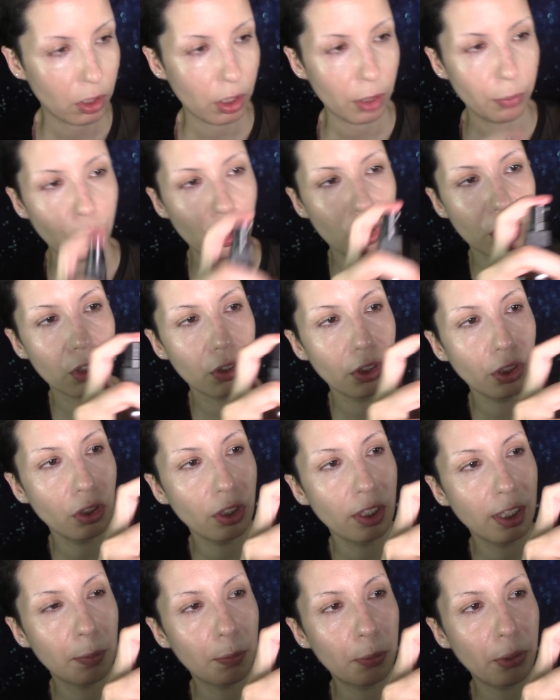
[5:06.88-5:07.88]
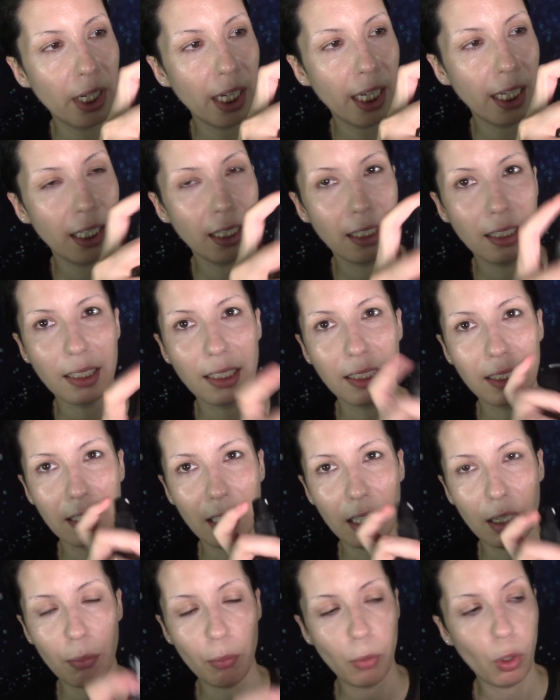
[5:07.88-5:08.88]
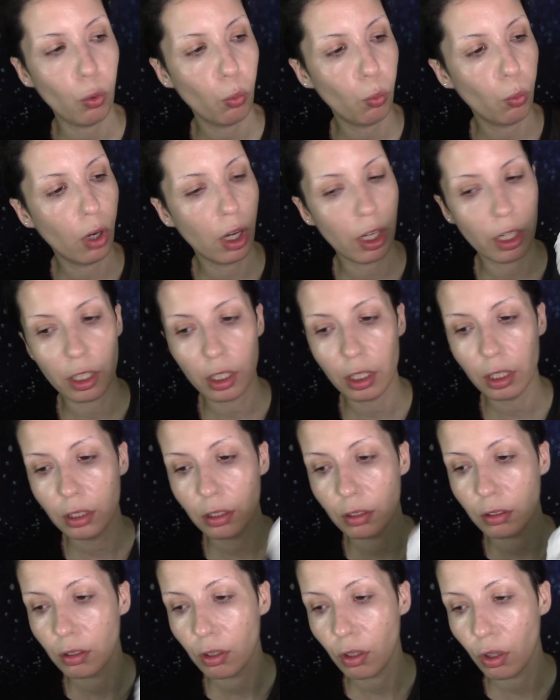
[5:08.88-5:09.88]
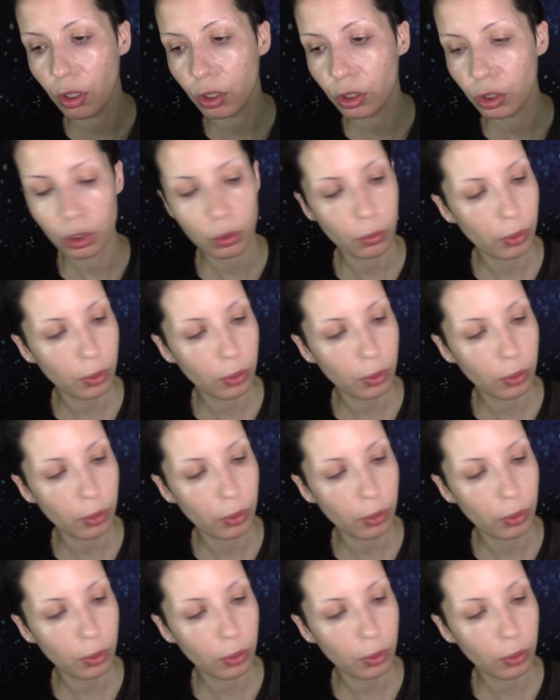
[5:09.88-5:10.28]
I'm just going to spray some water onto